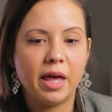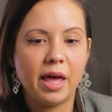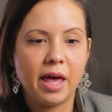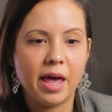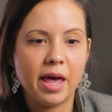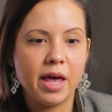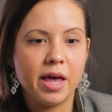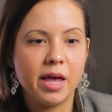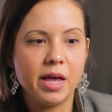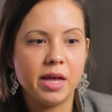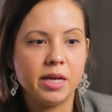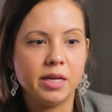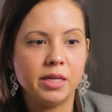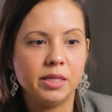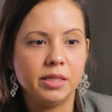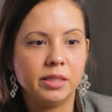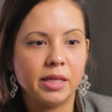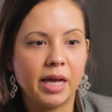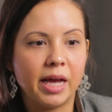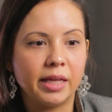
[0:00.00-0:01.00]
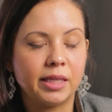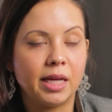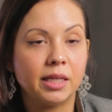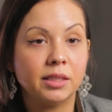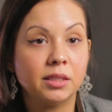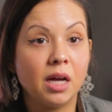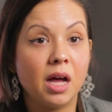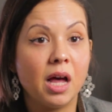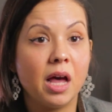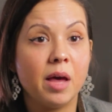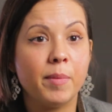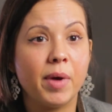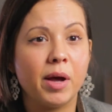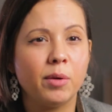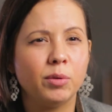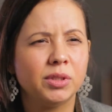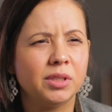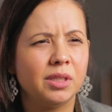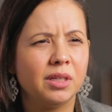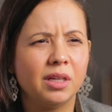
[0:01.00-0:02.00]
And at that time I
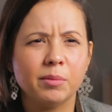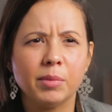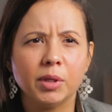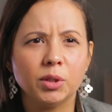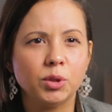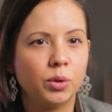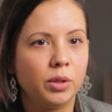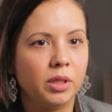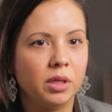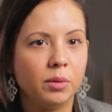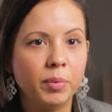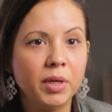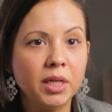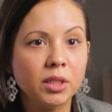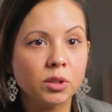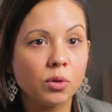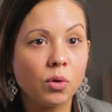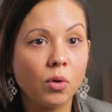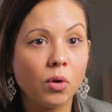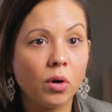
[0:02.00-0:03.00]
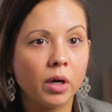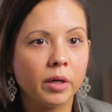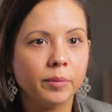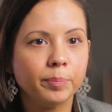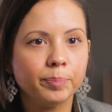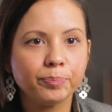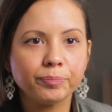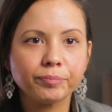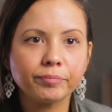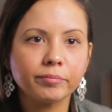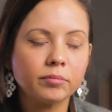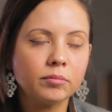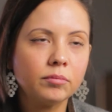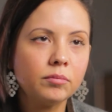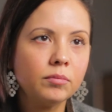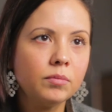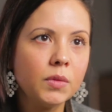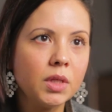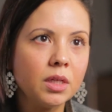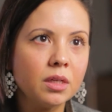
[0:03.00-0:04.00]
was thinking about joining the Peace Corps
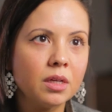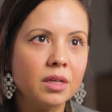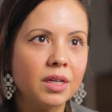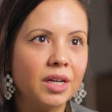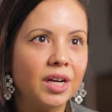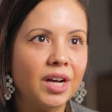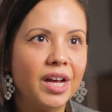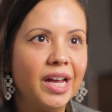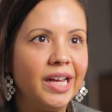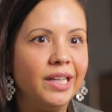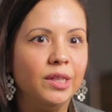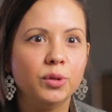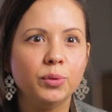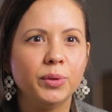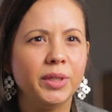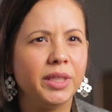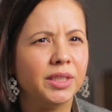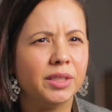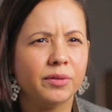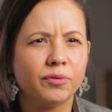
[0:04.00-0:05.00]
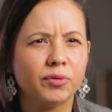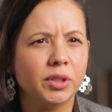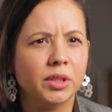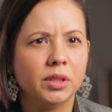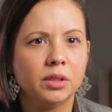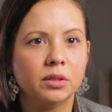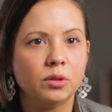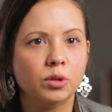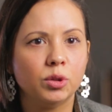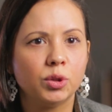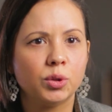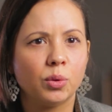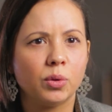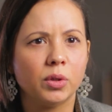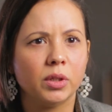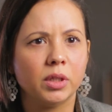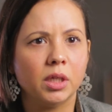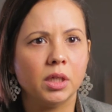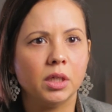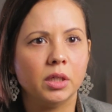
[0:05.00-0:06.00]
and doing different
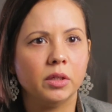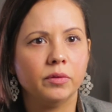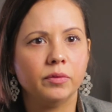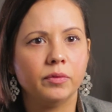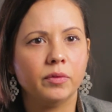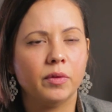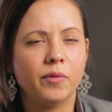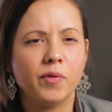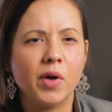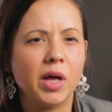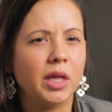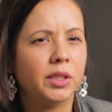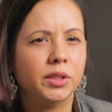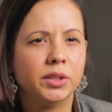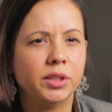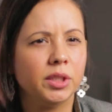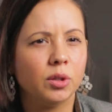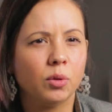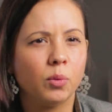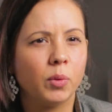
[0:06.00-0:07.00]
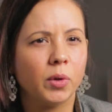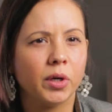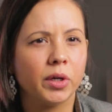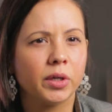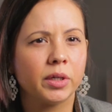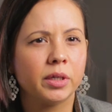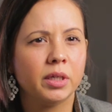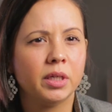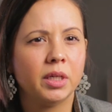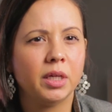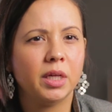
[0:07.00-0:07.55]
sort of volunteer work.